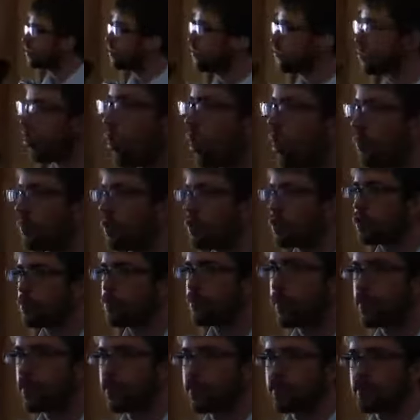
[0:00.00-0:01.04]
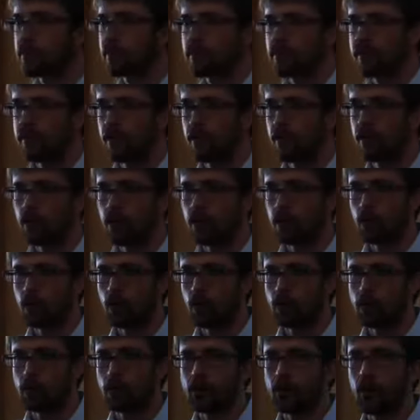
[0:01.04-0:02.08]
some common experiences there that
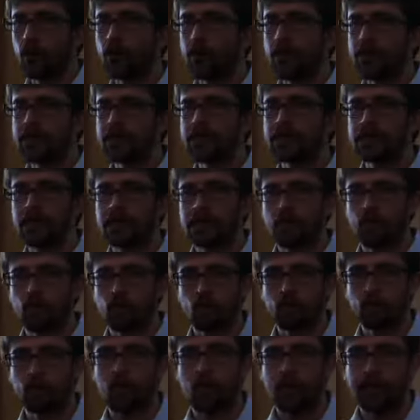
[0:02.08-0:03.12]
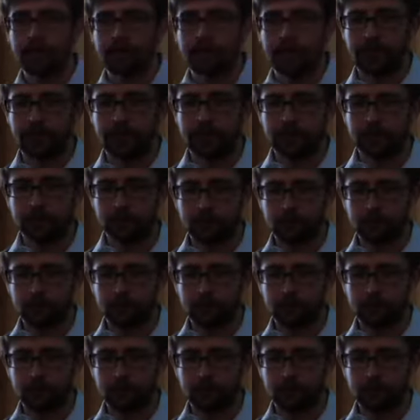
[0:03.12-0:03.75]
were amazing and were binding.